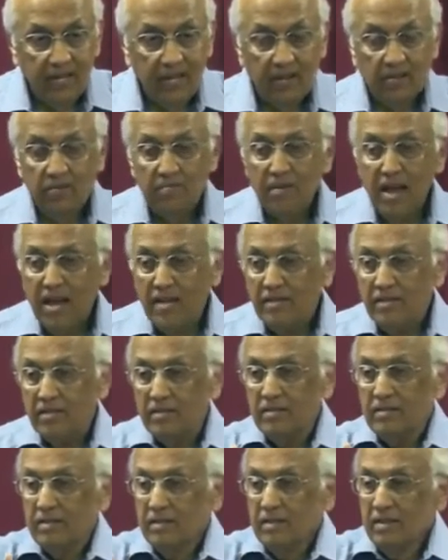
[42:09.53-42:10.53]
Can you
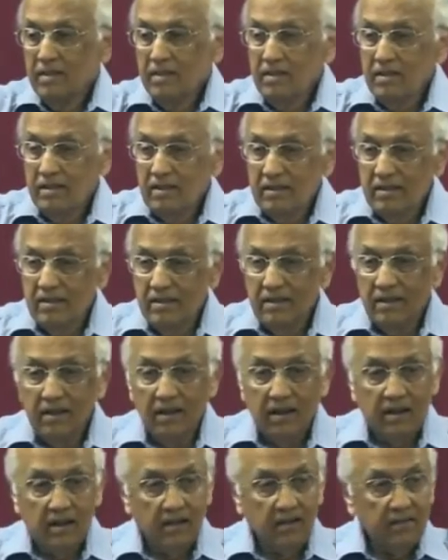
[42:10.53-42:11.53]
imagine
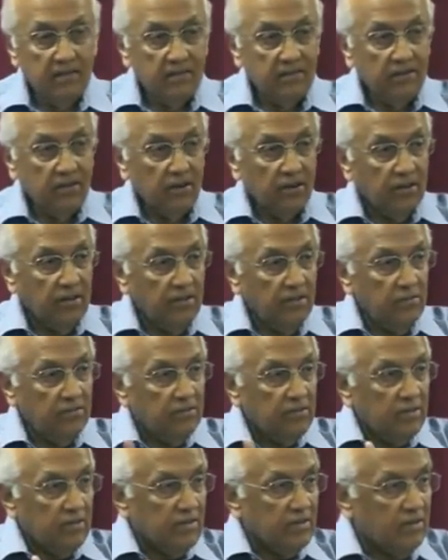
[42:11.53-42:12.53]
talking
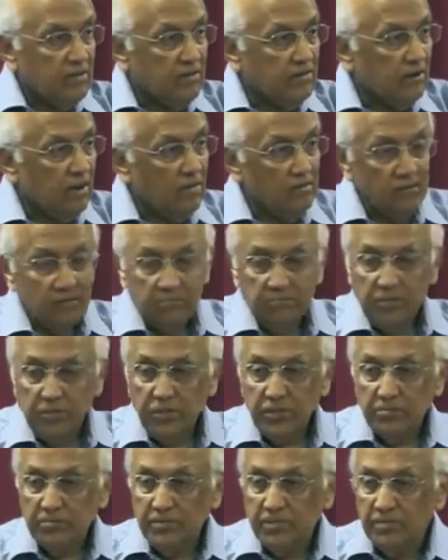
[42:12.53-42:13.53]
to a crowd of
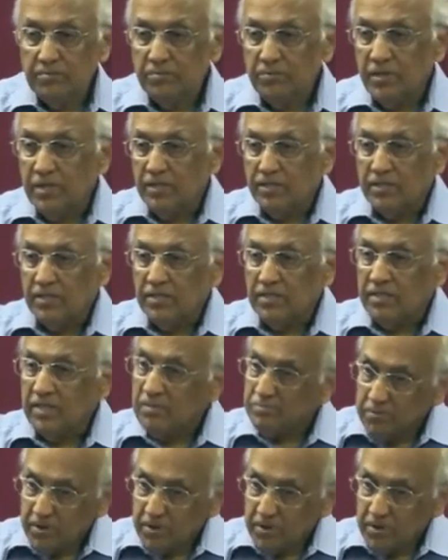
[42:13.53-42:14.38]
bishops and priests and say,